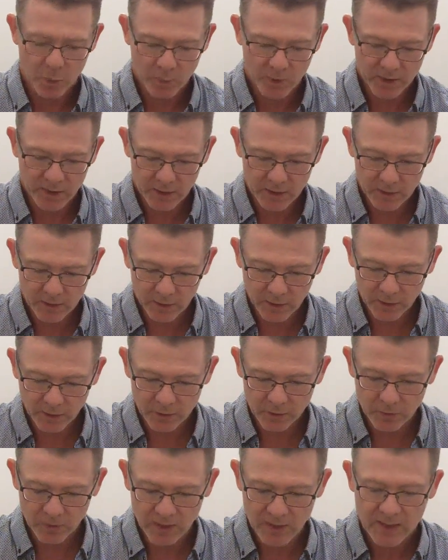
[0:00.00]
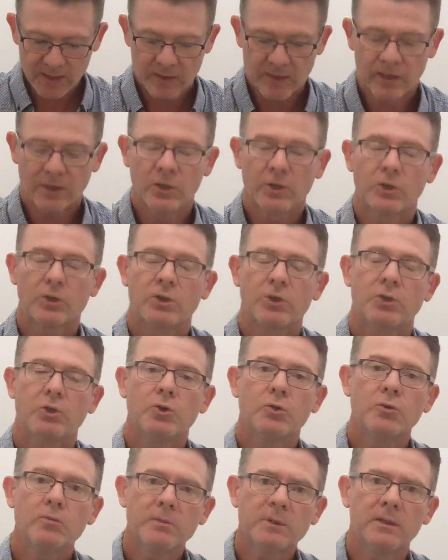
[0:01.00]
We can conclude that
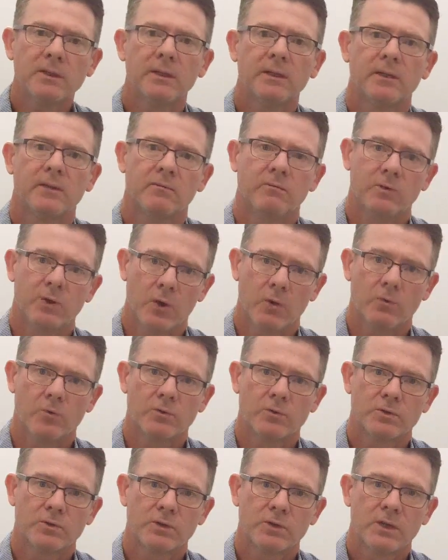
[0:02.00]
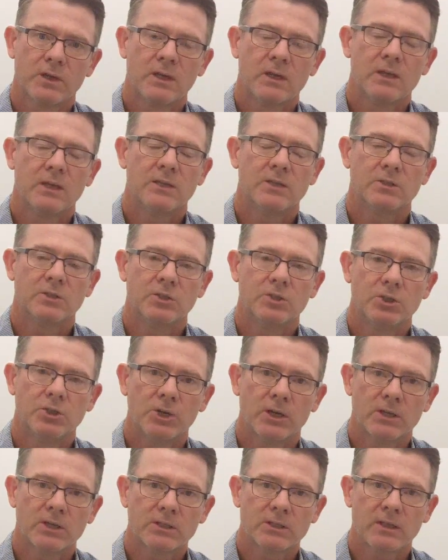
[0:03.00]
cumulative dose is
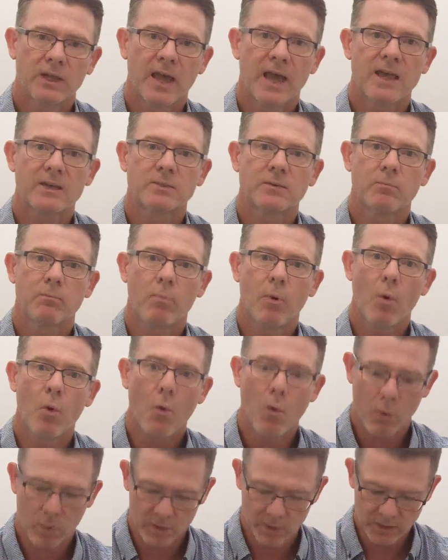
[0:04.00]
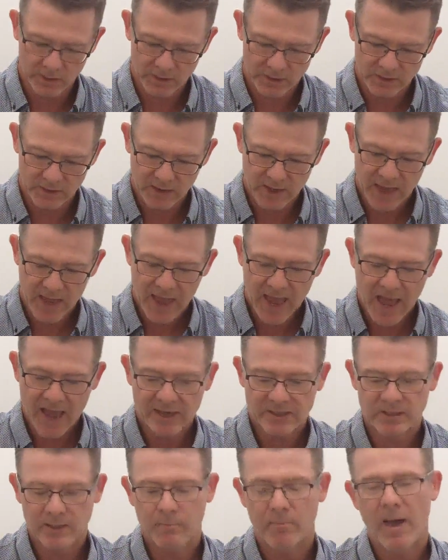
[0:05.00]
just as important
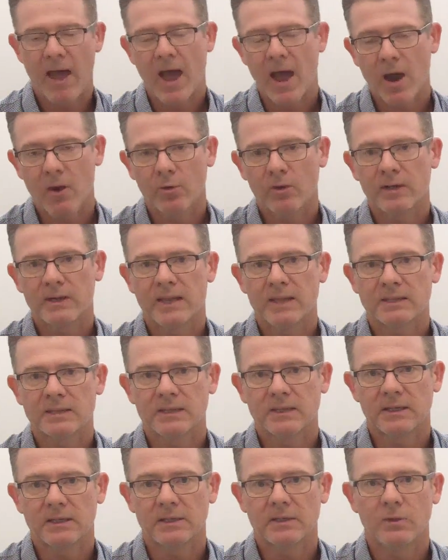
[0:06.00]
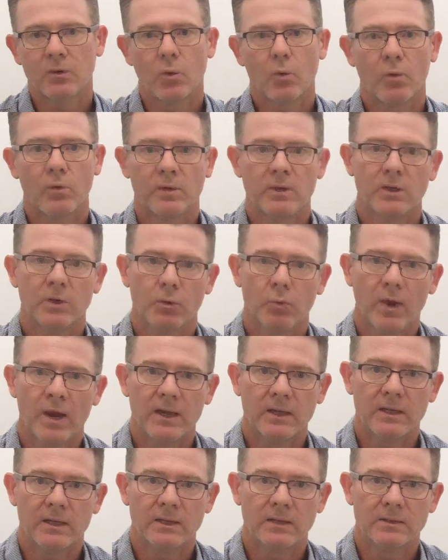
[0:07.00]
as the power density or the
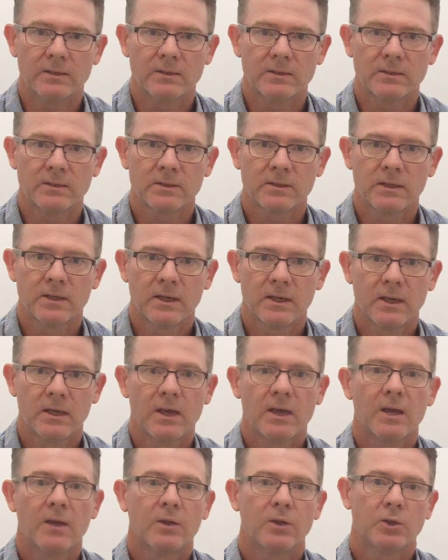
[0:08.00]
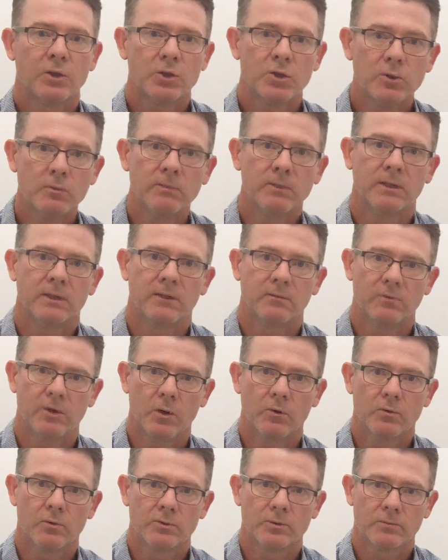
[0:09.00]
irradiance. Cumulative
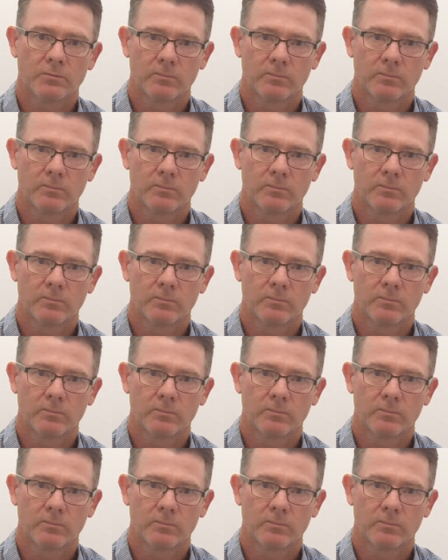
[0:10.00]
dose.